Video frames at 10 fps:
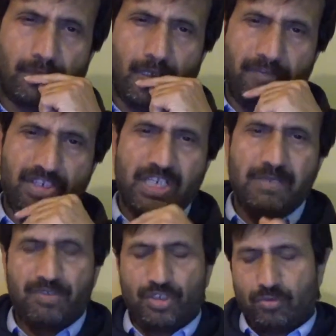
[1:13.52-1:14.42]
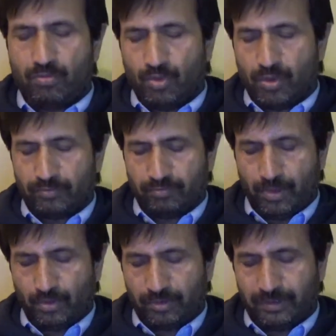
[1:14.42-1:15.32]
uh, which keeps your
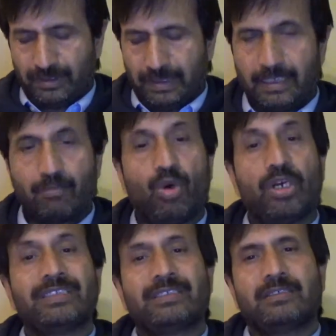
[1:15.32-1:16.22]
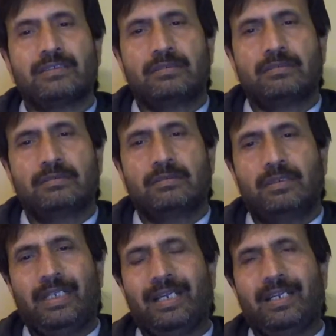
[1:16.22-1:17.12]
mouth uh, like moist
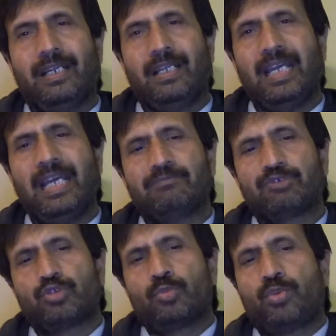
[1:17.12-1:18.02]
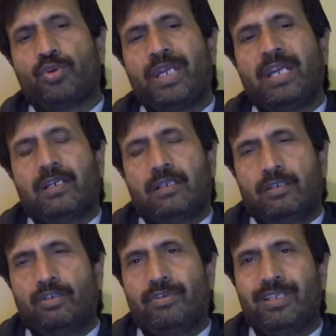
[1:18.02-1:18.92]
and it helps to
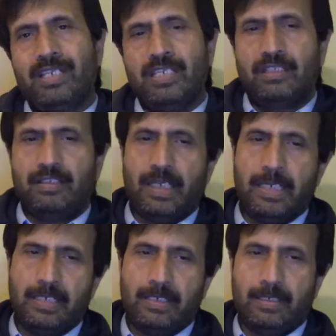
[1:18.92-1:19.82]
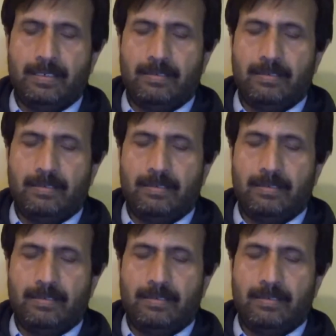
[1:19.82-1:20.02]
protect your teeth and uh,